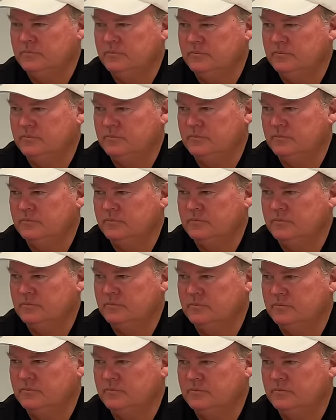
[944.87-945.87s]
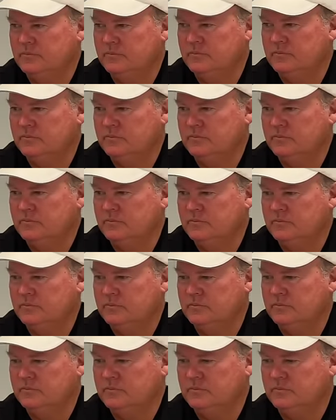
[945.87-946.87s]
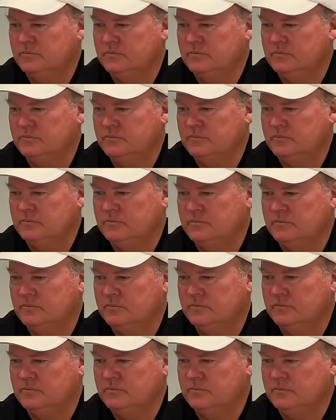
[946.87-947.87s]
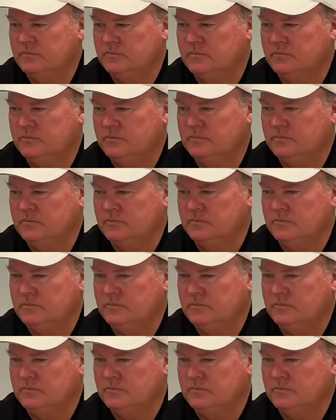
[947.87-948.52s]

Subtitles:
No words are spoken by the person on screen.